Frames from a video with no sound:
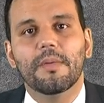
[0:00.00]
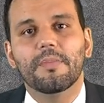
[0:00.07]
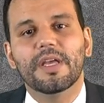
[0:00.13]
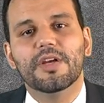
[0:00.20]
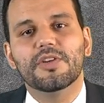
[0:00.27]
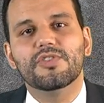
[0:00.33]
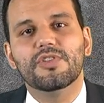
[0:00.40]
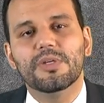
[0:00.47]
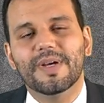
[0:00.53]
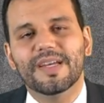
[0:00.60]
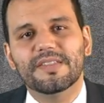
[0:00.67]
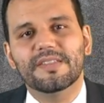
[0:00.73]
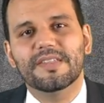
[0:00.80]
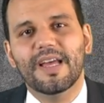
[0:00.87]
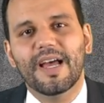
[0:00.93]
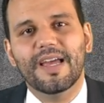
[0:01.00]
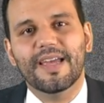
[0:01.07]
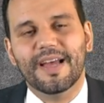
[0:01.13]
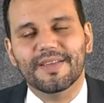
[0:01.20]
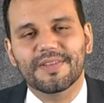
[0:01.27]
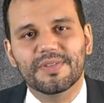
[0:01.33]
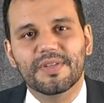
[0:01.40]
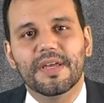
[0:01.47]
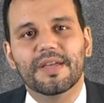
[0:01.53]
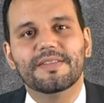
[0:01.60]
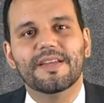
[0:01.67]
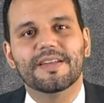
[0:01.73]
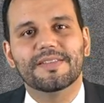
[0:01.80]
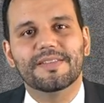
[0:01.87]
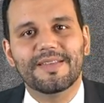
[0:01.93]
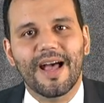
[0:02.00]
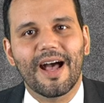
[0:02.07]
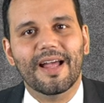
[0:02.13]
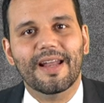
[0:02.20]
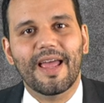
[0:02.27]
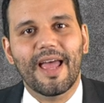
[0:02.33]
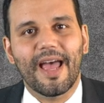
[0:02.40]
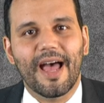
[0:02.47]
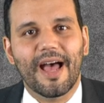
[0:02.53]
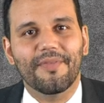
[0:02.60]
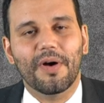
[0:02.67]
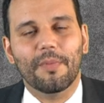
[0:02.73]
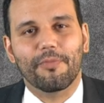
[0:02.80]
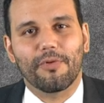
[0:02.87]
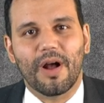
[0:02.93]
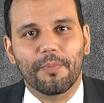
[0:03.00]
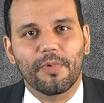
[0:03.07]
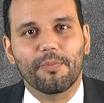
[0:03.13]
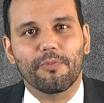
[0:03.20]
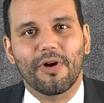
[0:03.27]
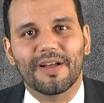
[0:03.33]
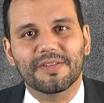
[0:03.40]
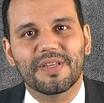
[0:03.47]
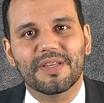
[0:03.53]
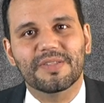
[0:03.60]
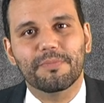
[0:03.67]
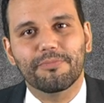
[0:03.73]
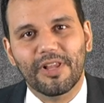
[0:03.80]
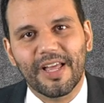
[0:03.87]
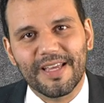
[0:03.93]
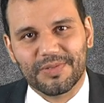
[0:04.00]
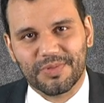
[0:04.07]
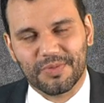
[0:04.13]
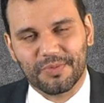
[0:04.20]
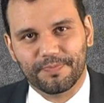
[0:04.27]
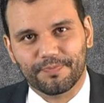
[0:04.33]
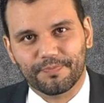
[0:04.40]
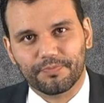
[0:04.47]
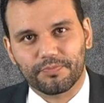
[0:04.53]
because U S C I S does not have a proper process in place.